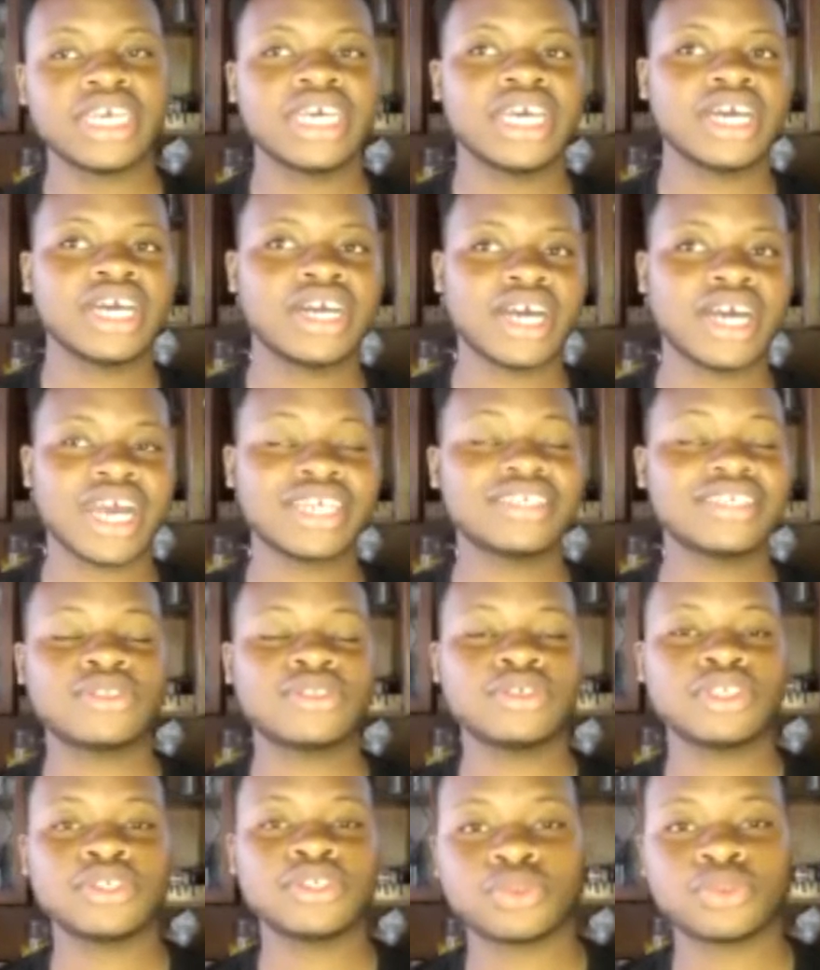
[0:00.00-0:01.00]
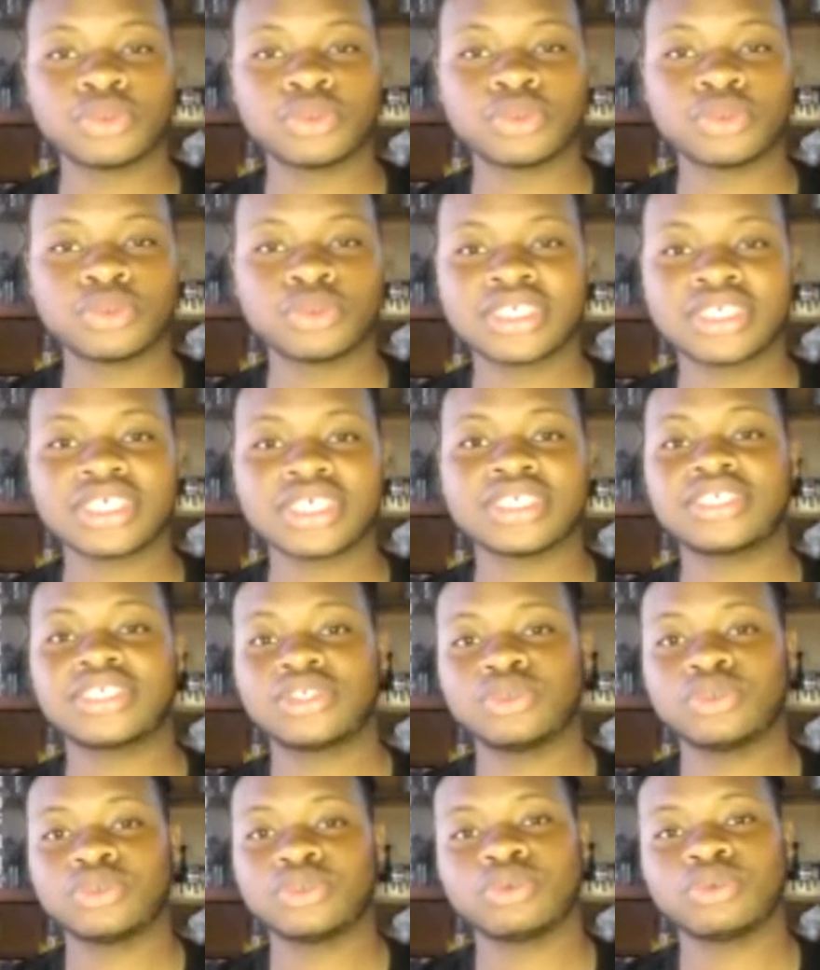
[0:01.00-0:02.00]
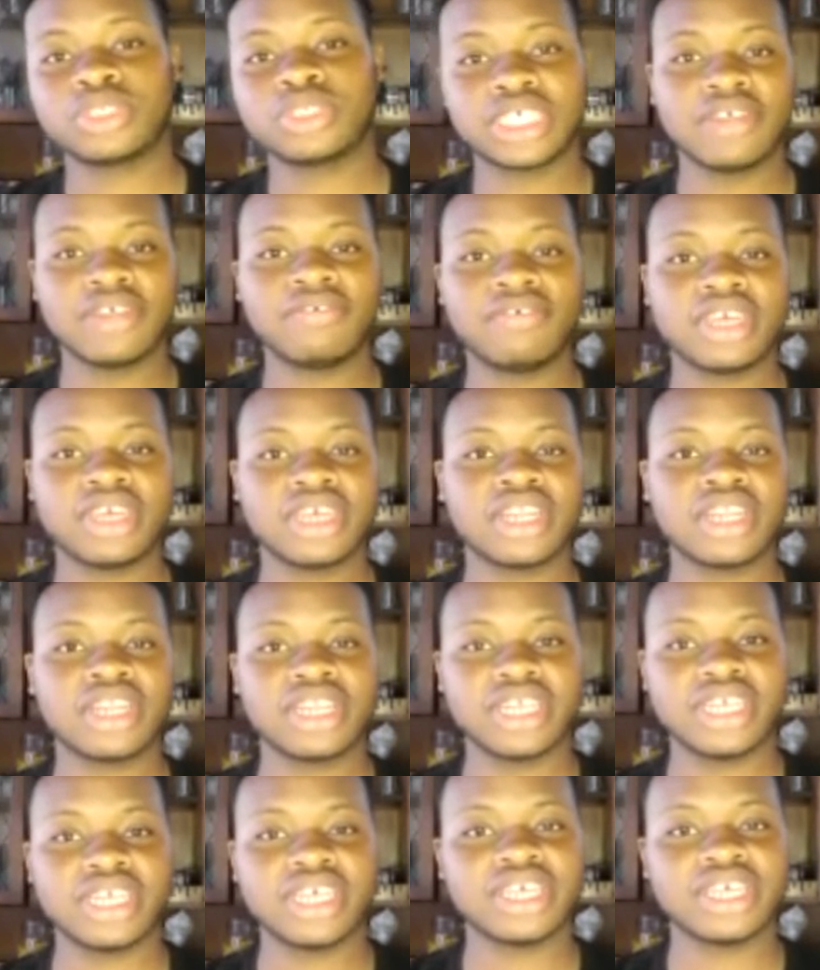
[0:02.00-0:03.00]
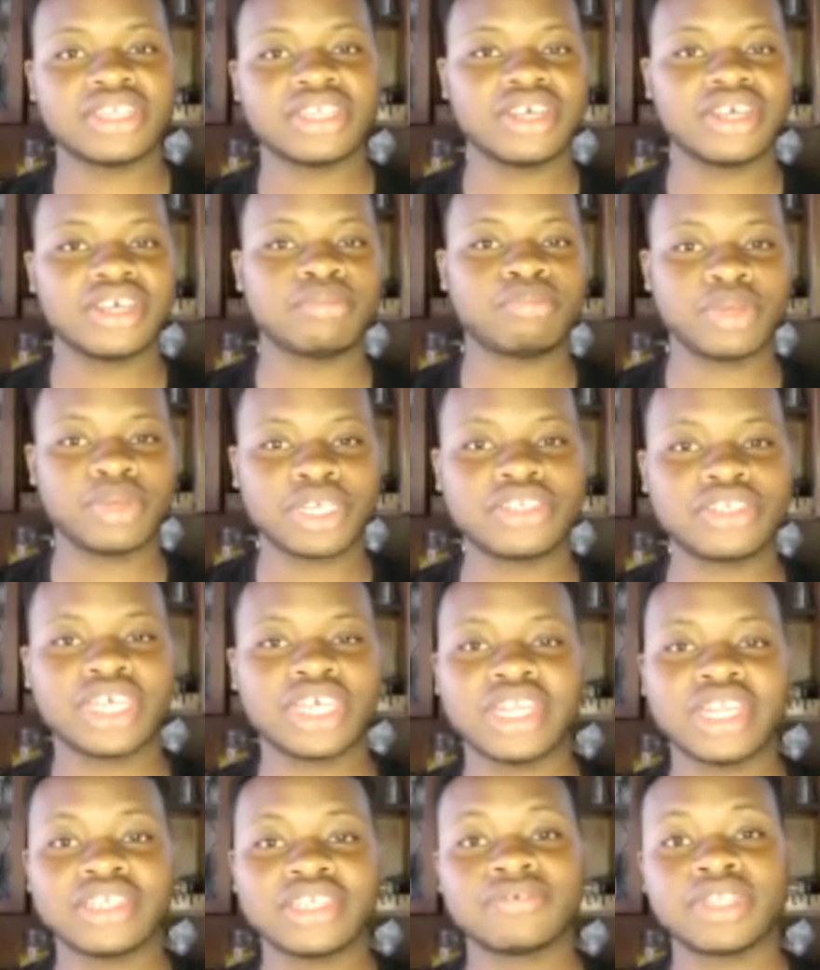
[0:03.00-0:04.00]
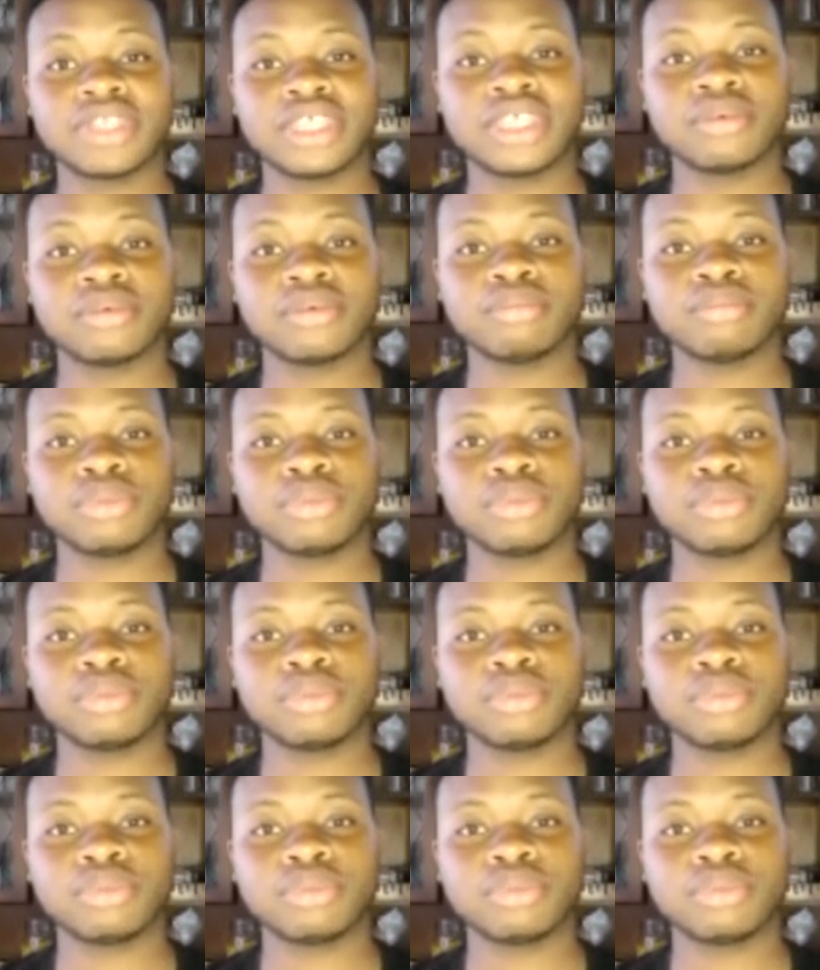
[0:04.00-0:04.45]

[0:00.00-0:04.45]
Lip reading: access to resources is still significantly a big challenge for them,